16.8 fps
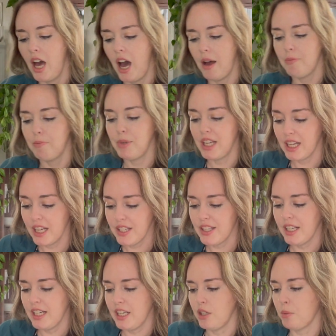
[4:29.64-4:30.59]
Because I
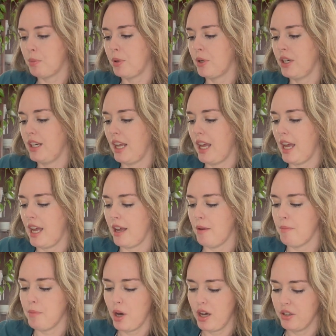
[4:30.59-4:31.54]
need to put a
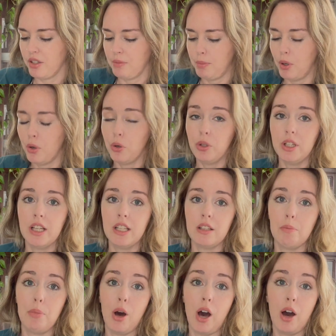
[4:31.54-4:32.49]
moss pole in the
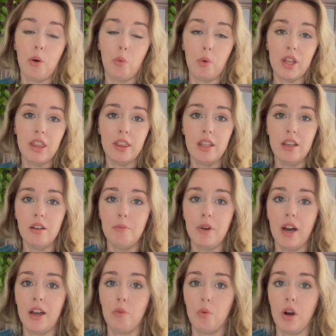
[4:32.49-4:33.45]
pot with them,
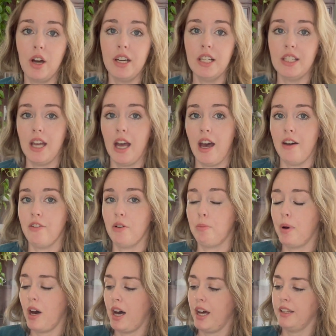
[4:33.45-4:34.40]
I wanted to have a
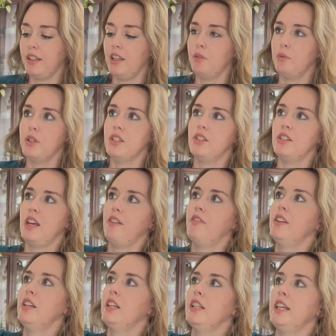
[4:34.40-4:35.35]
pot that was
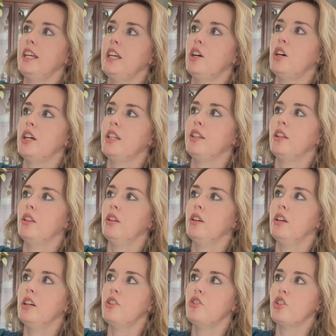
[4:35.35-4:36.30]
definitely on the
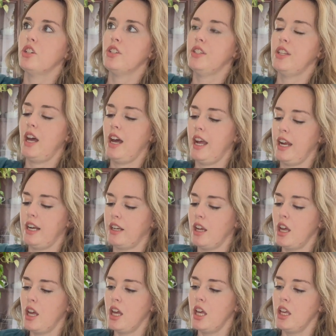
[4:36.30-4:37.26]
larger side
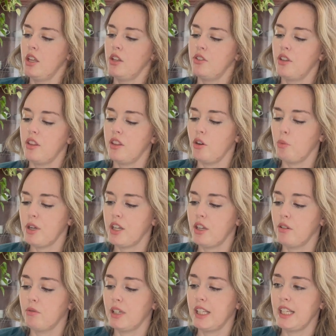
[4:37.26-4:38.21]
so that we
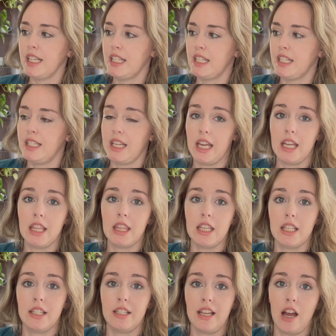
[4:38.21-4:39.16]
could really stake
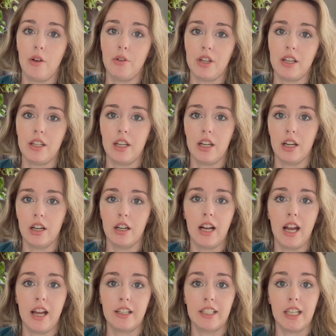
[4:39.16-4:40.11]
this down in here
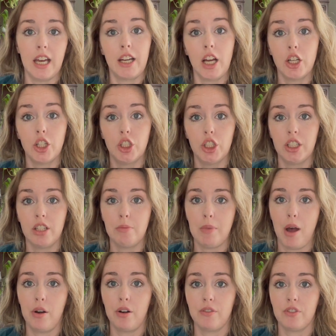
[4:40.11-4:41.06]
and get a good
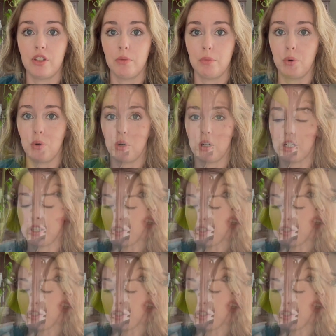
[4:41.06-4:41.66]
amount of support.